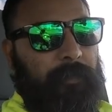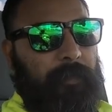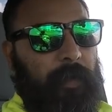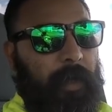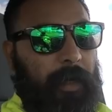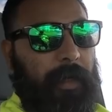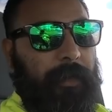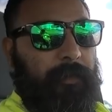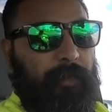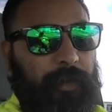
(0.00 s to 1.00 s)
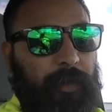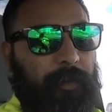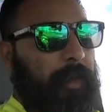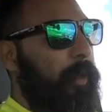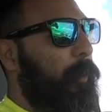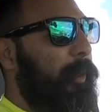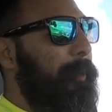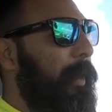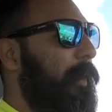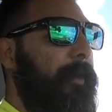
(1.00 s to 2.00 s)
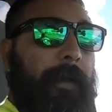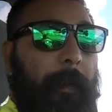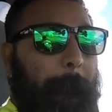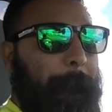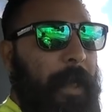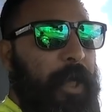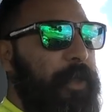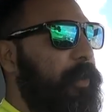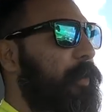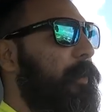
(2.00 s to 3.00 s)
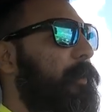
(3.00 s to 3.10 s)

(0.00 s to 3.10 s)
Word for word: All right, guys, we'll see you on the rebound. Peace.